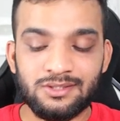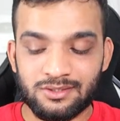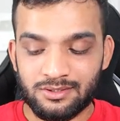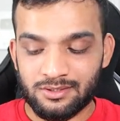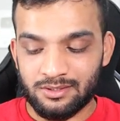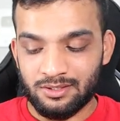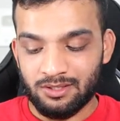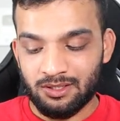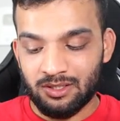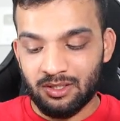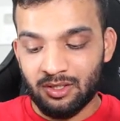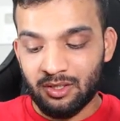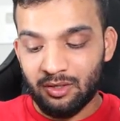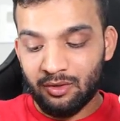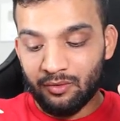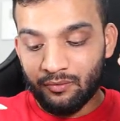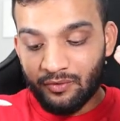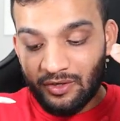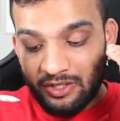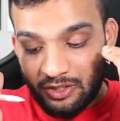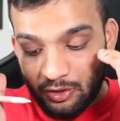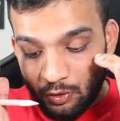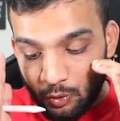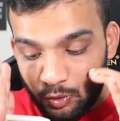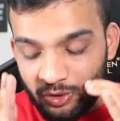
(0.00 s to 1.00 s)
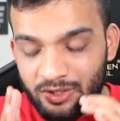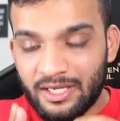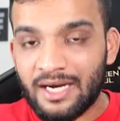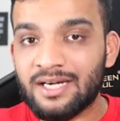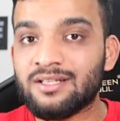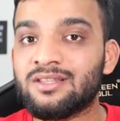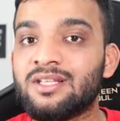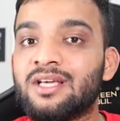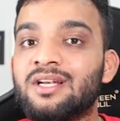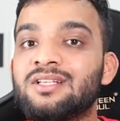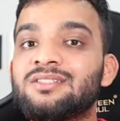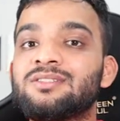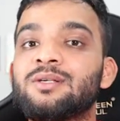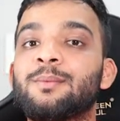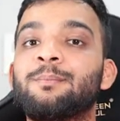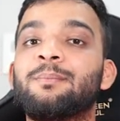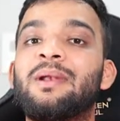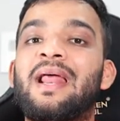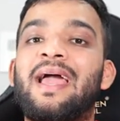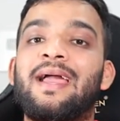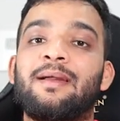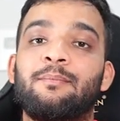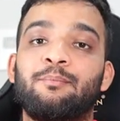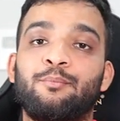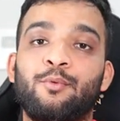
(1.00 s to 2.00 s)
is we know that there is a
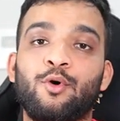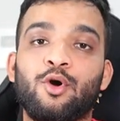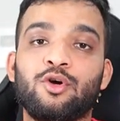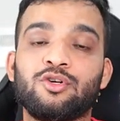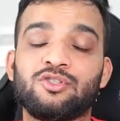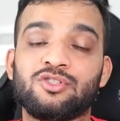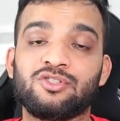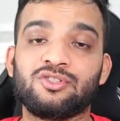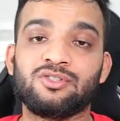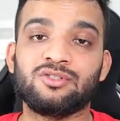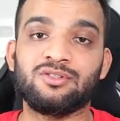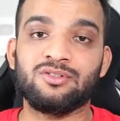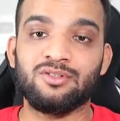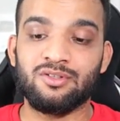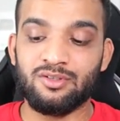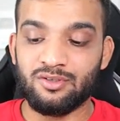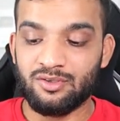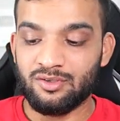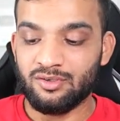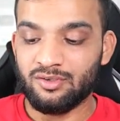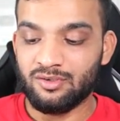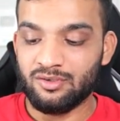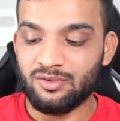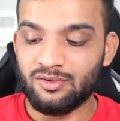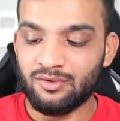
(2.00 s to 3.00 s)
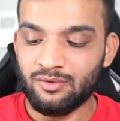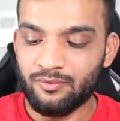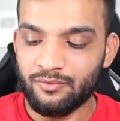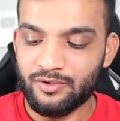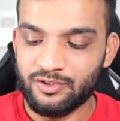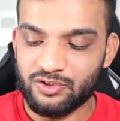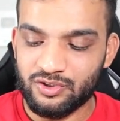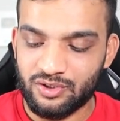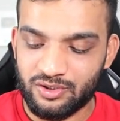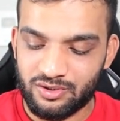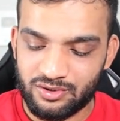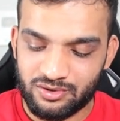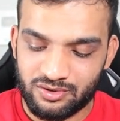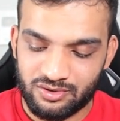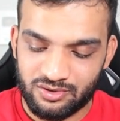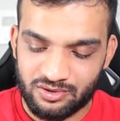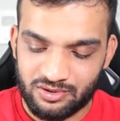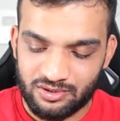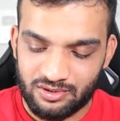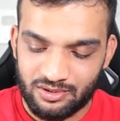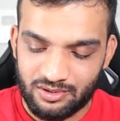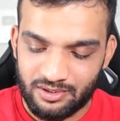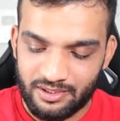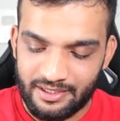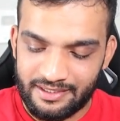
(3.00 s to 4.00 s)
black box, which
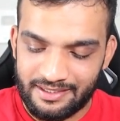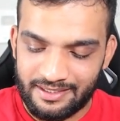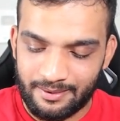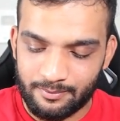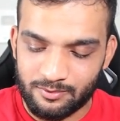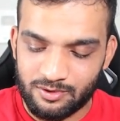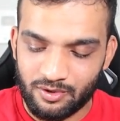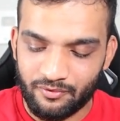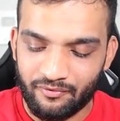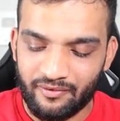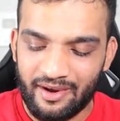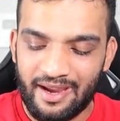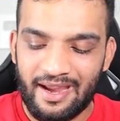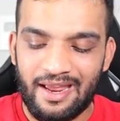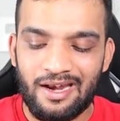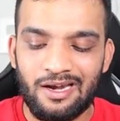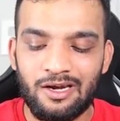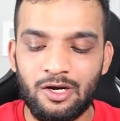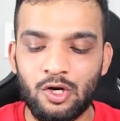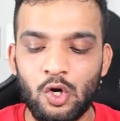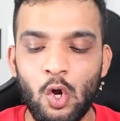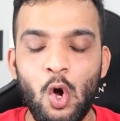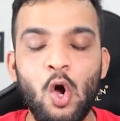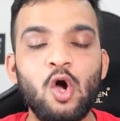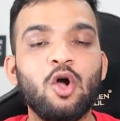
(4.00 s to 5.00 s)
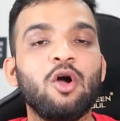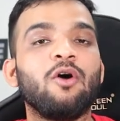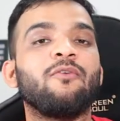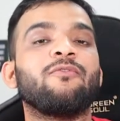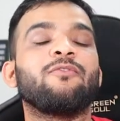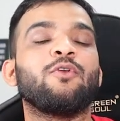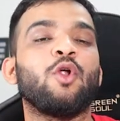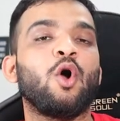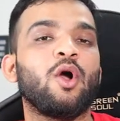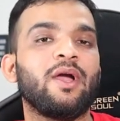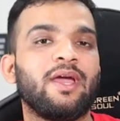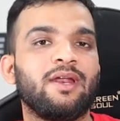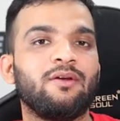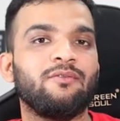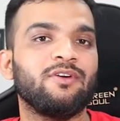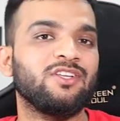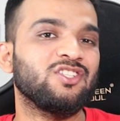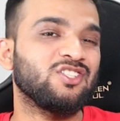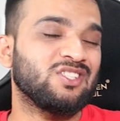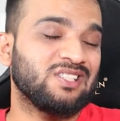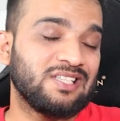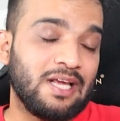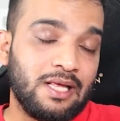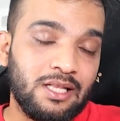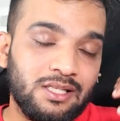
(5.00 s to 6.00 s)
is in terms of n log of log n,
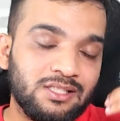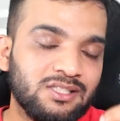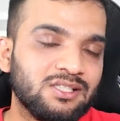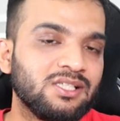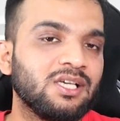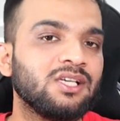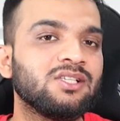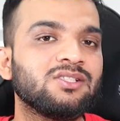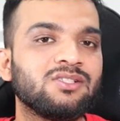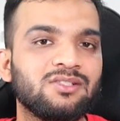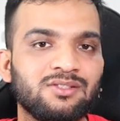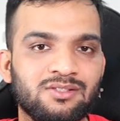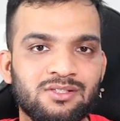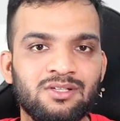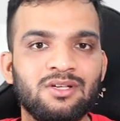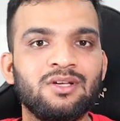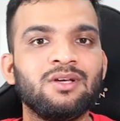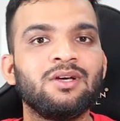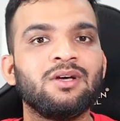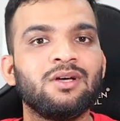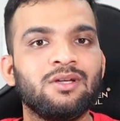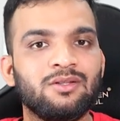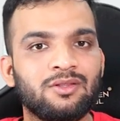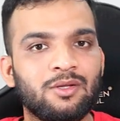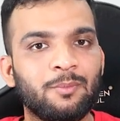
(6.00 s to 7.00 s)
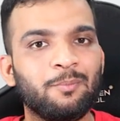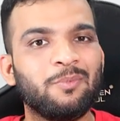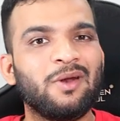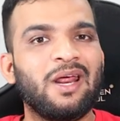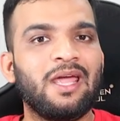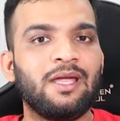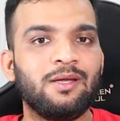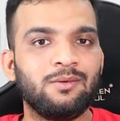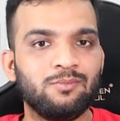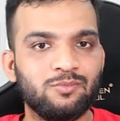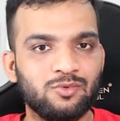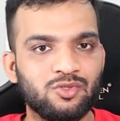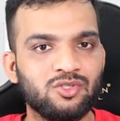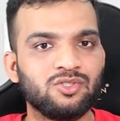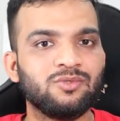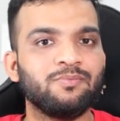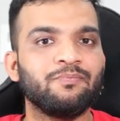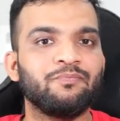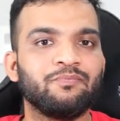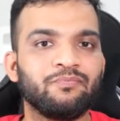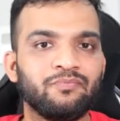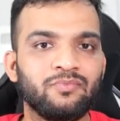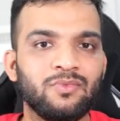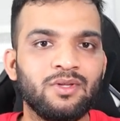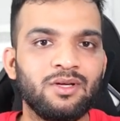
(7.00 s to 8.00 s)
which tells us the primes
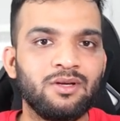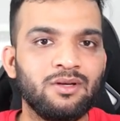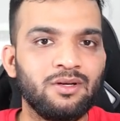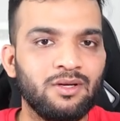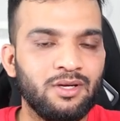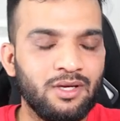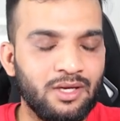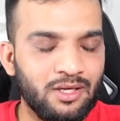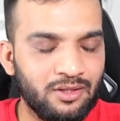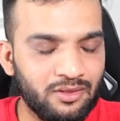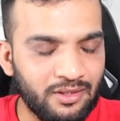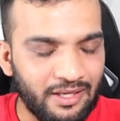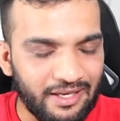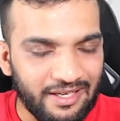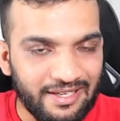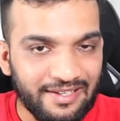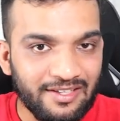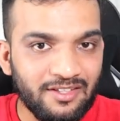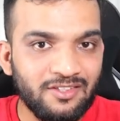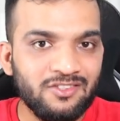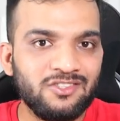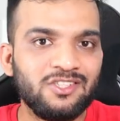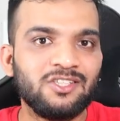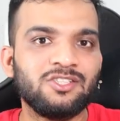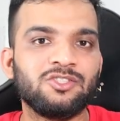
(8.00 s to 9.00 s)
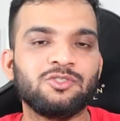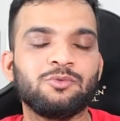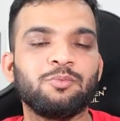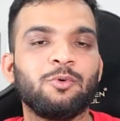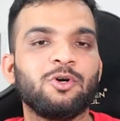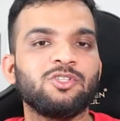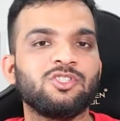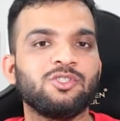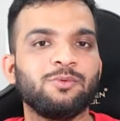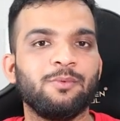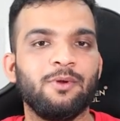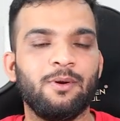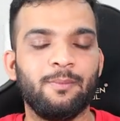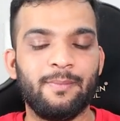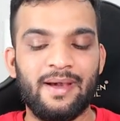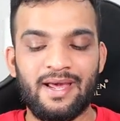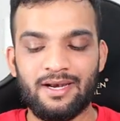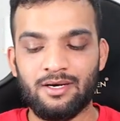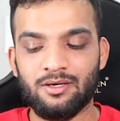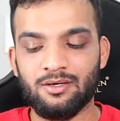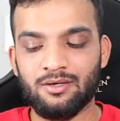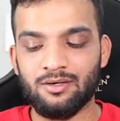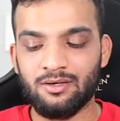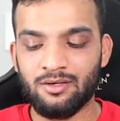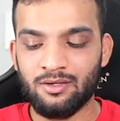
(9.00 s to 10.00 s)
in the easiest possible
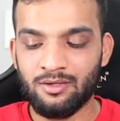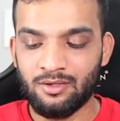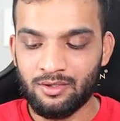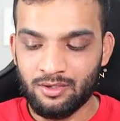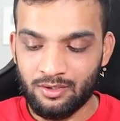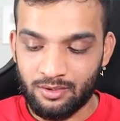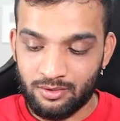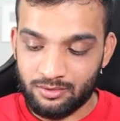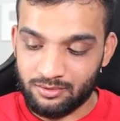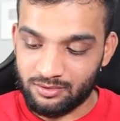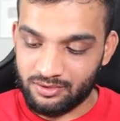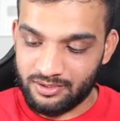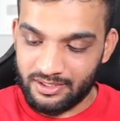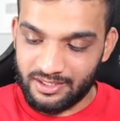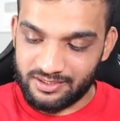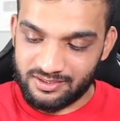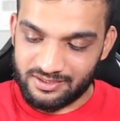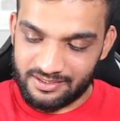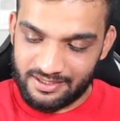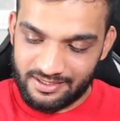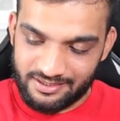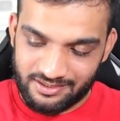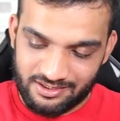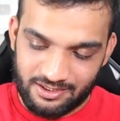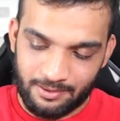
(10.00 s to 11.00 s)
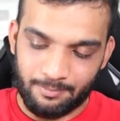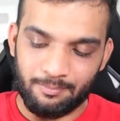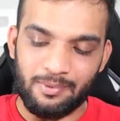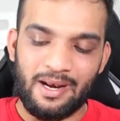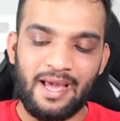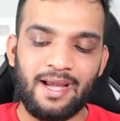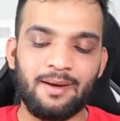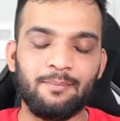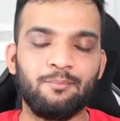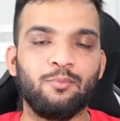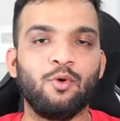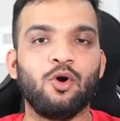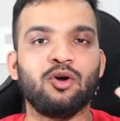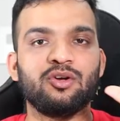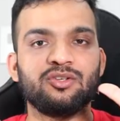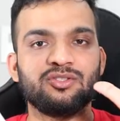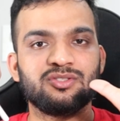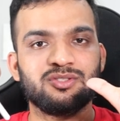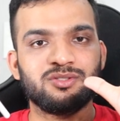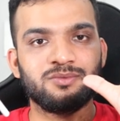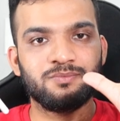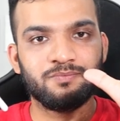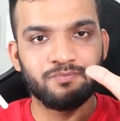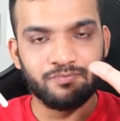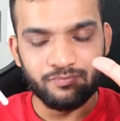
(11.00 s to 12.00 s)
manner. This is the black
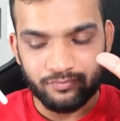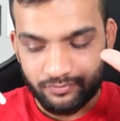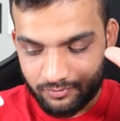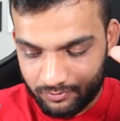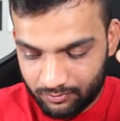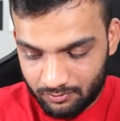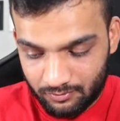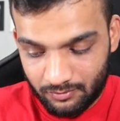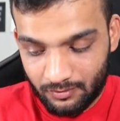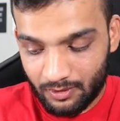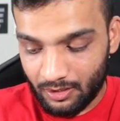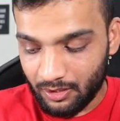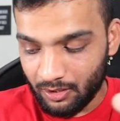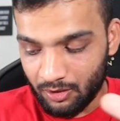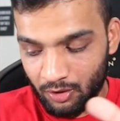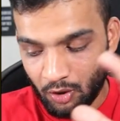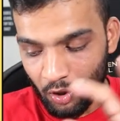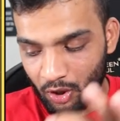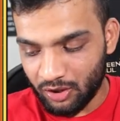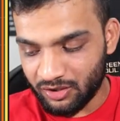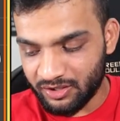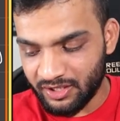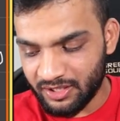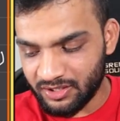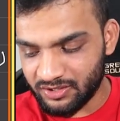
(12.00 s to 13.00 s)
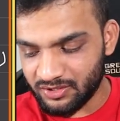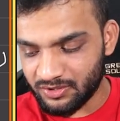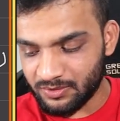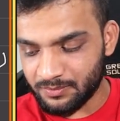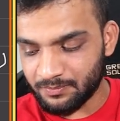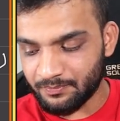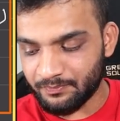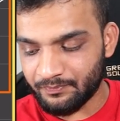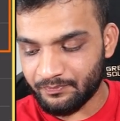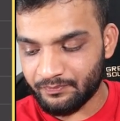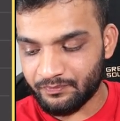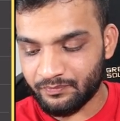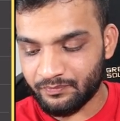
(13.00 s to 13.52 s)
box. Got this?